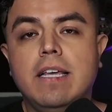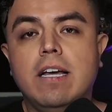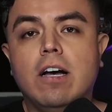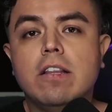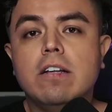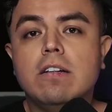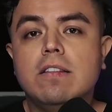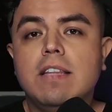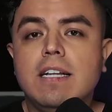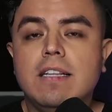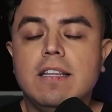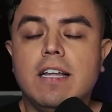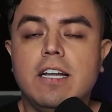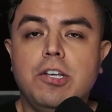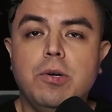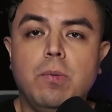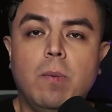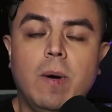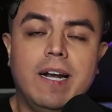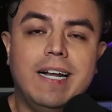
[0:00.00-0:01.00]
The other thing
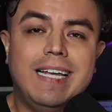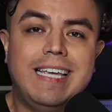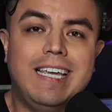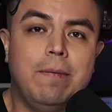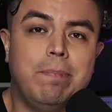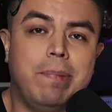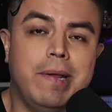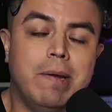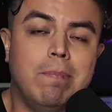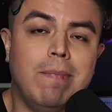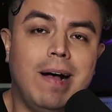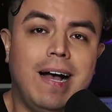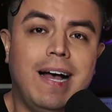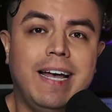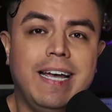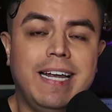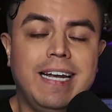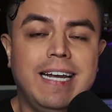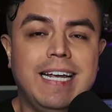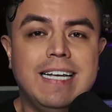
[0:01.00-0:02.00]
that you want to keep in
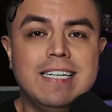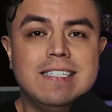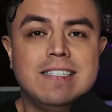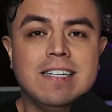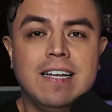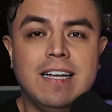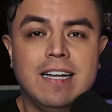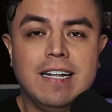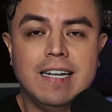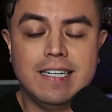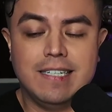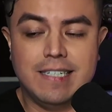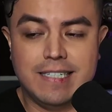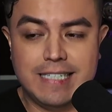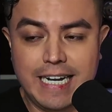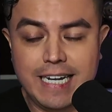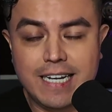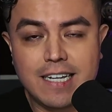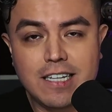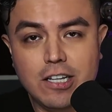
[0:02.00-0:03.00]
mind is
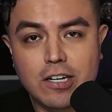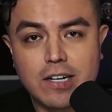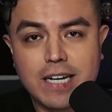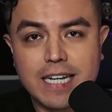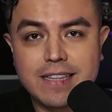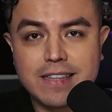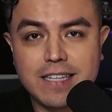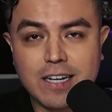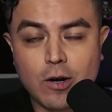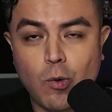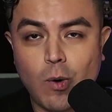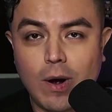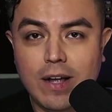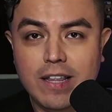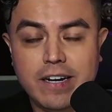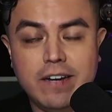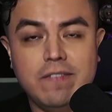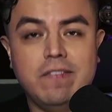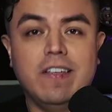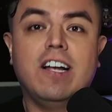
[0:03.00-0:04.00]
take a look at the
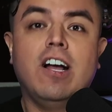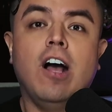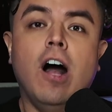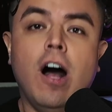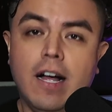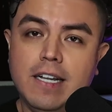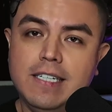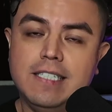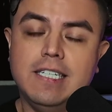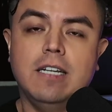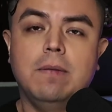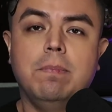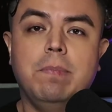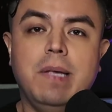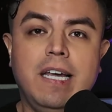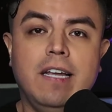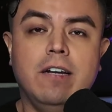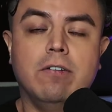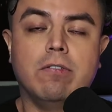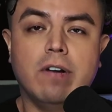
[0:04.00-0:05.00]
quality of the content
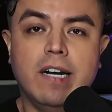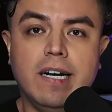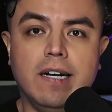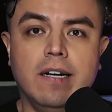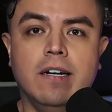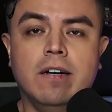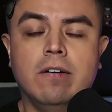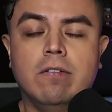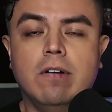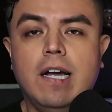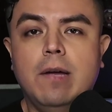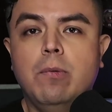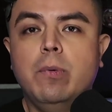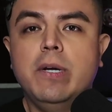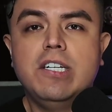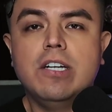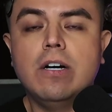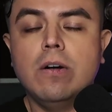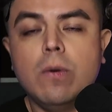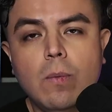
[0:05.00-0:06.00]
being written, right?
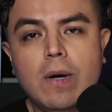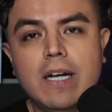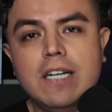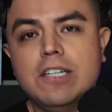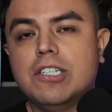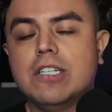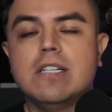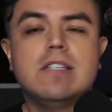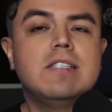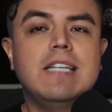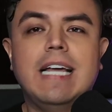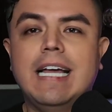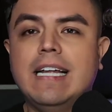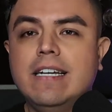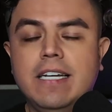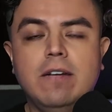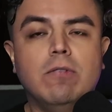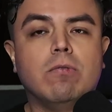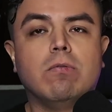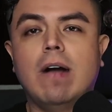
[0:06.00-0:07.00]
We don't want just
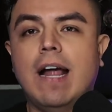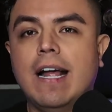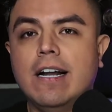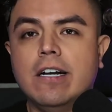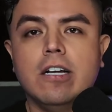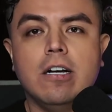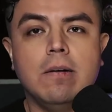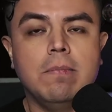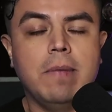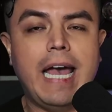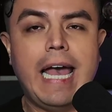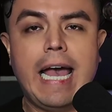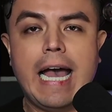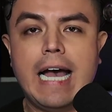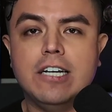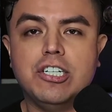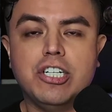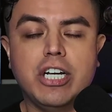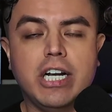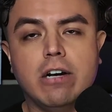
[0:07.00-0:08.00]
any random
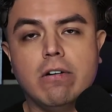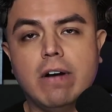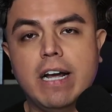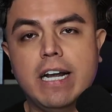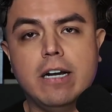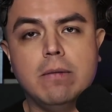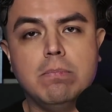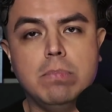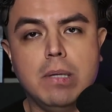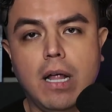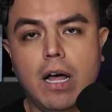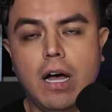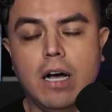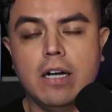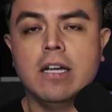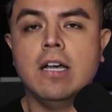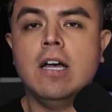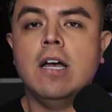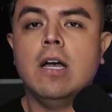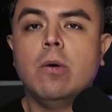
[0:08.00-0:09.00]
AI generated
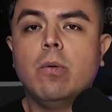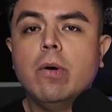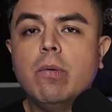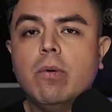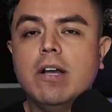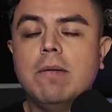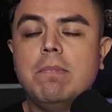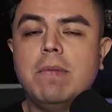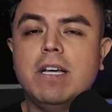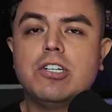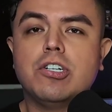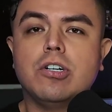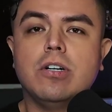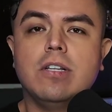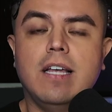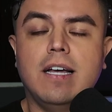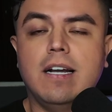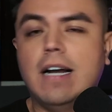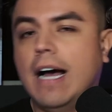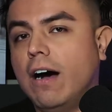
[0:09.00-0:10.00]
blog. We want to make
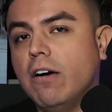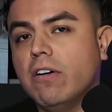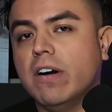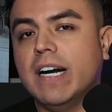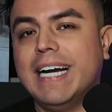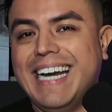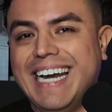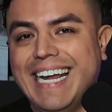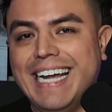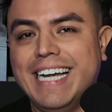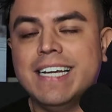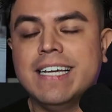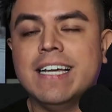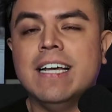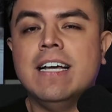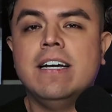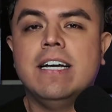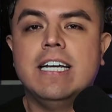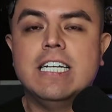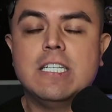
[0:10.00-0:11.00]
sure that our link
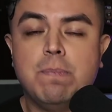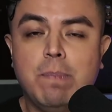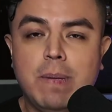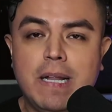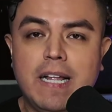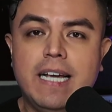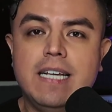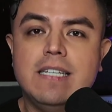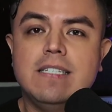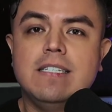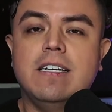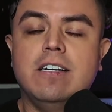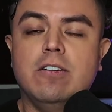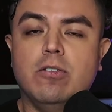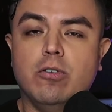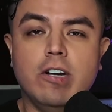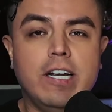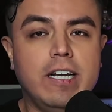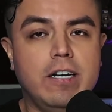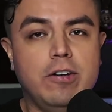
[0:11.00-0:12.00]
is placed
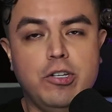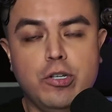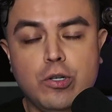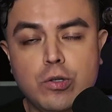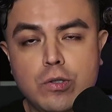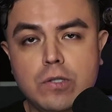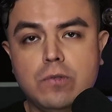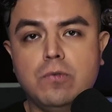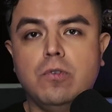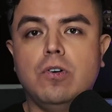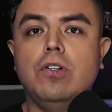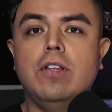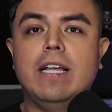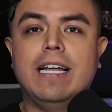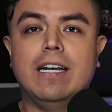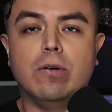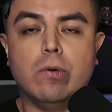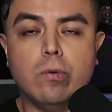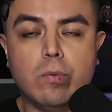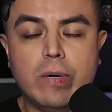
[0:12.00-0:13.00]
in useful
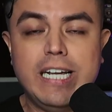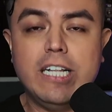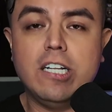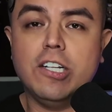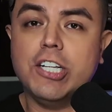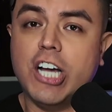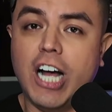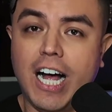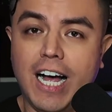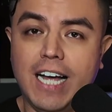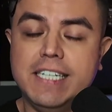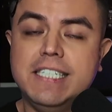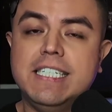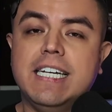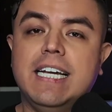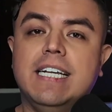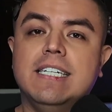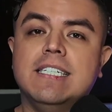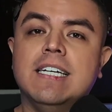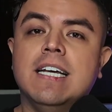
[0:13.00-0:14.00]
and real
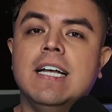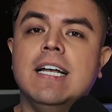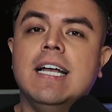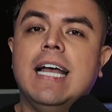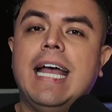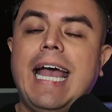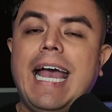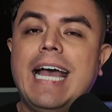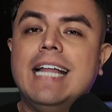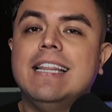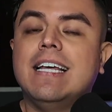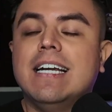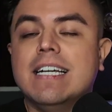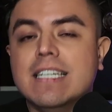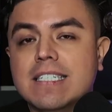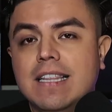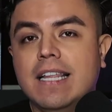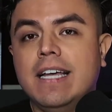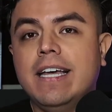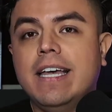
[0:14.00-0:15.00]
content and that
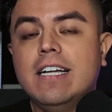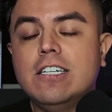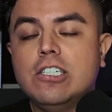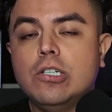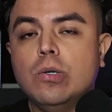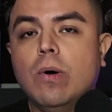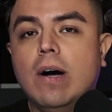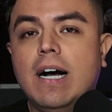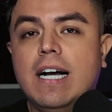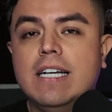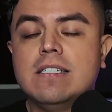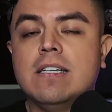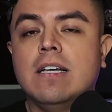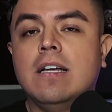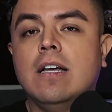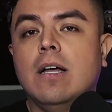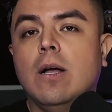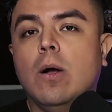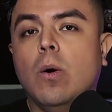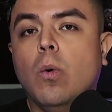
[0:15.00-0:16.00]
is linking to us
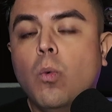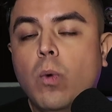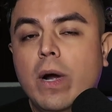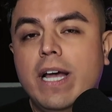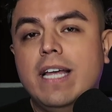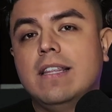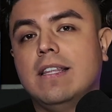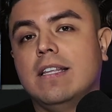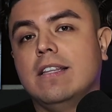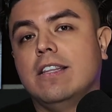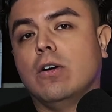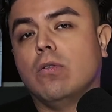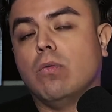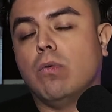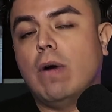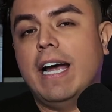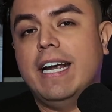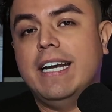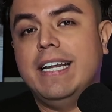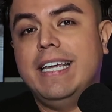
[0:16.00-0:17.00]
with the
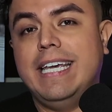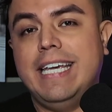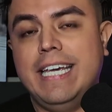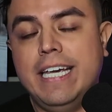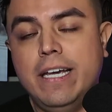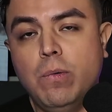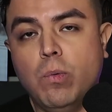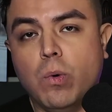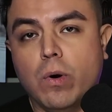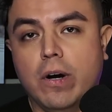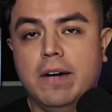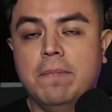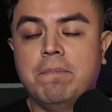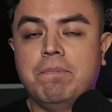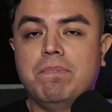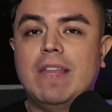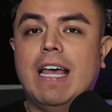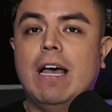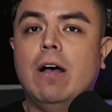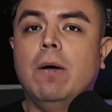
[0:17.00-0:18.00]
right keyword.
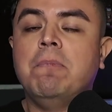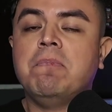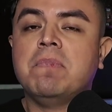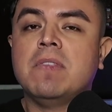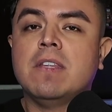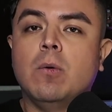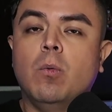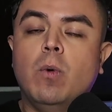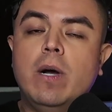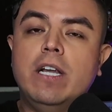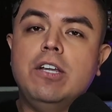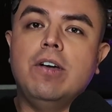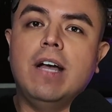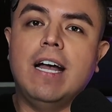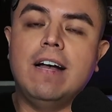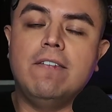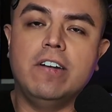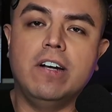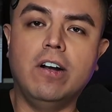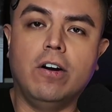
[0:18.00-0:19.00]
Now, when you
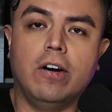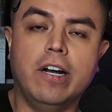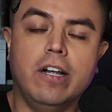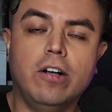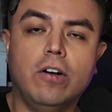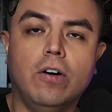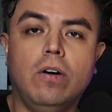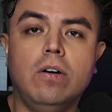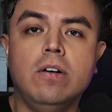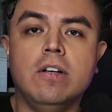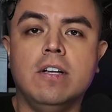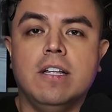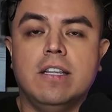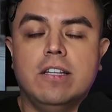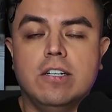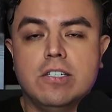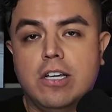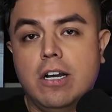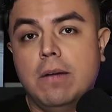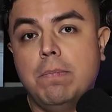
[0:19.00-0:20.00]
have an article,
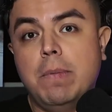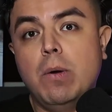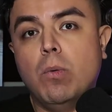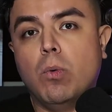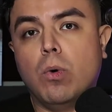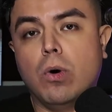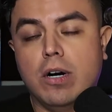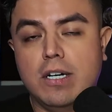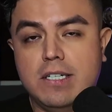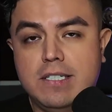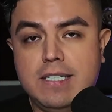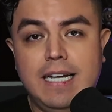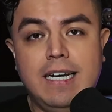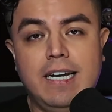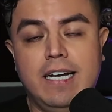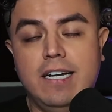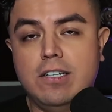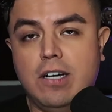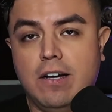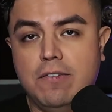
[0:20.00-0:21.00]
there's going to be words
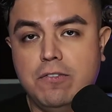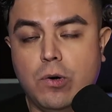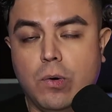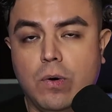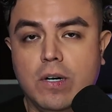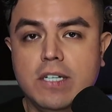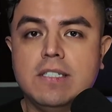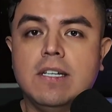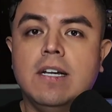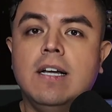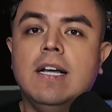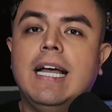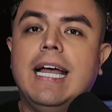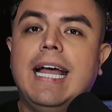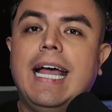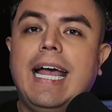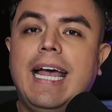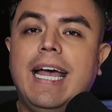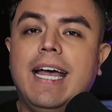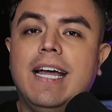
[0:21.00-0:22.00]
in it, of course,
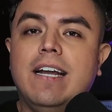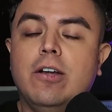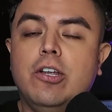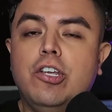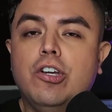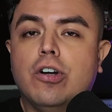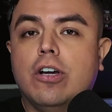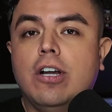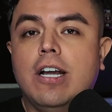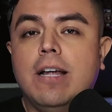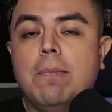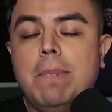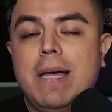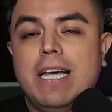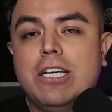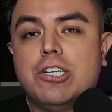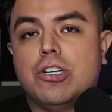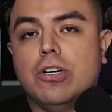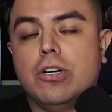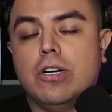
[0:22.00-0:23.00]
and you're going to
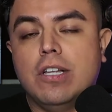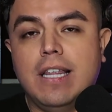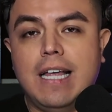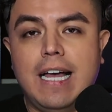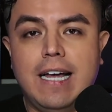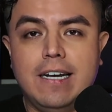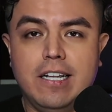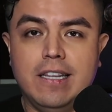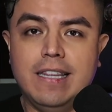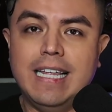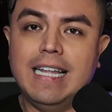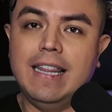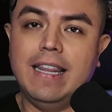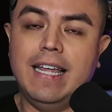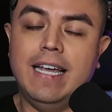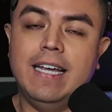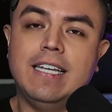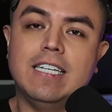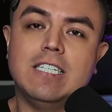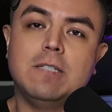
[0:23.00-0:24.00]
make sure that the
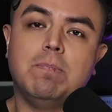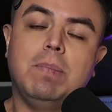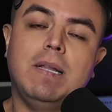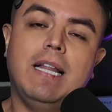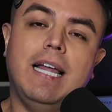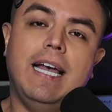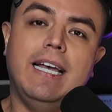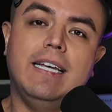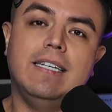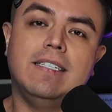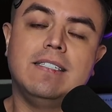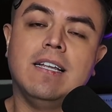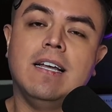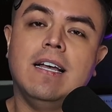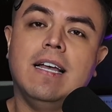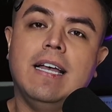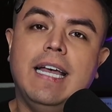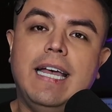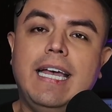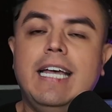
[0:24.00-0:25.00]
link is placed
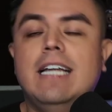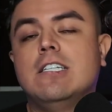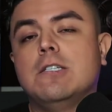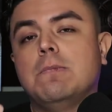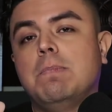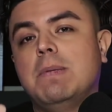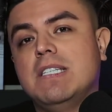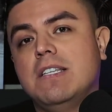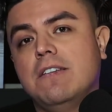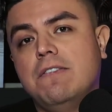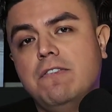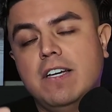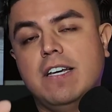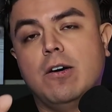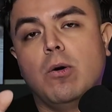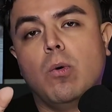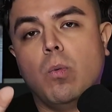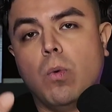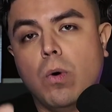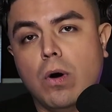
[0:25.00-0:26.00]
in
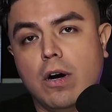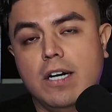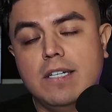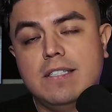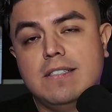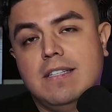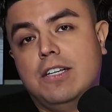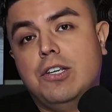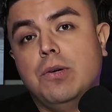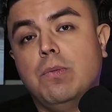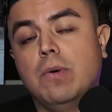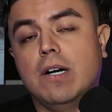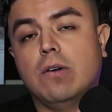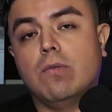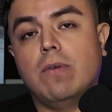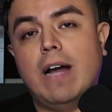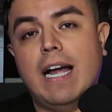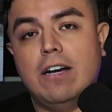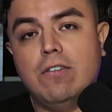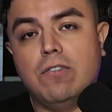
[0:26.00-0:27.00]
specific words that you want
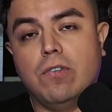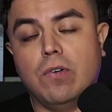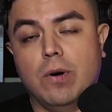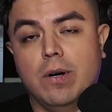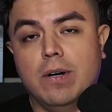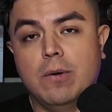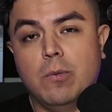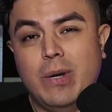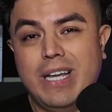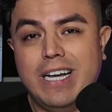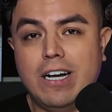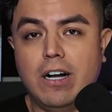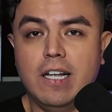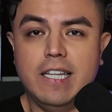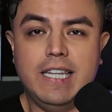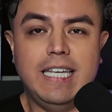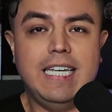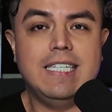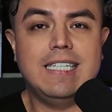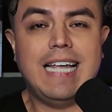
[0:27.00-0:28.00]
to rank for. We
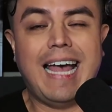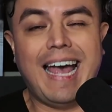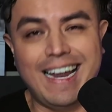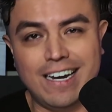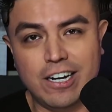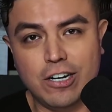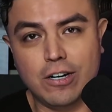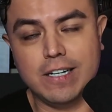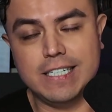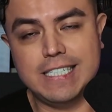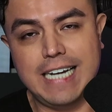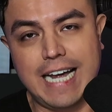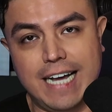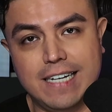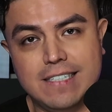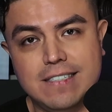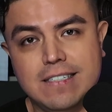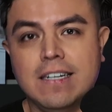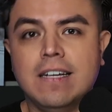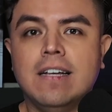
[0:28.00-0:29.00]
call these anchor
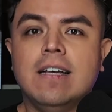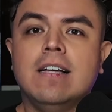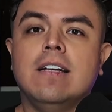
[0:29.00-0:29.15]
text.